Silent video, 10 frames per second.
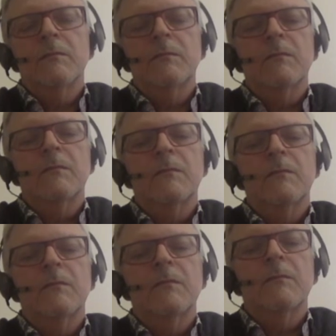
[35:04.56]

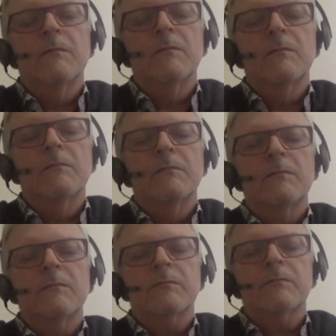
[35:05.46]

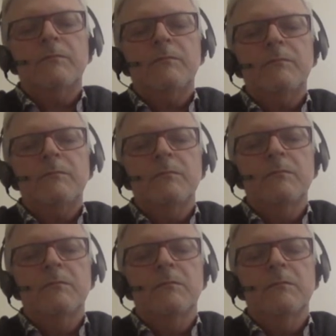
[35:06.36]

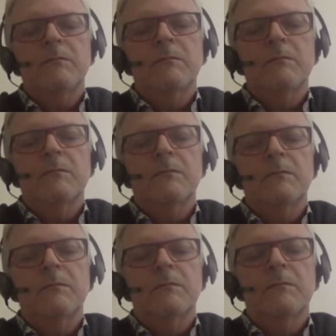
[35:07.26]

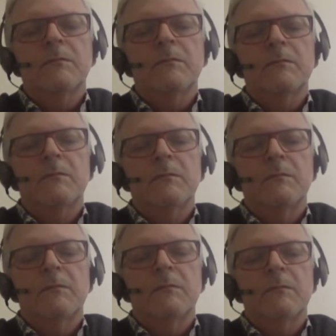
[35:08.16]

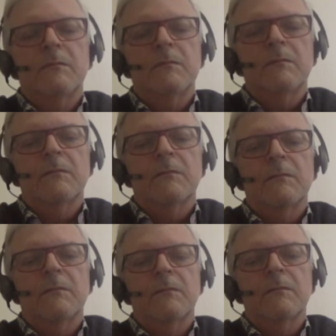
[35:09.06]

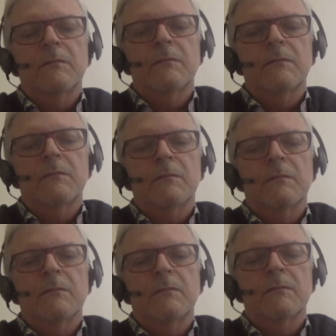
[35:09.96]

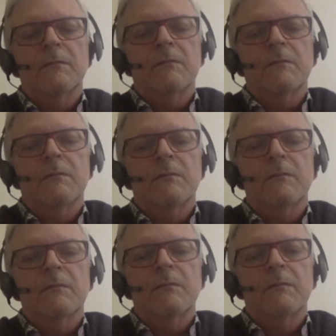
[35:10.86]

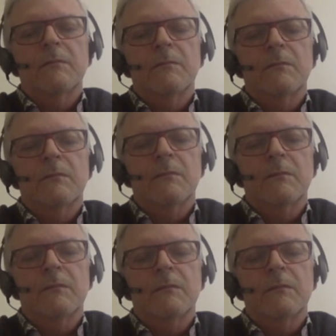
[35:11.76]
No words are spoken by the person on screen.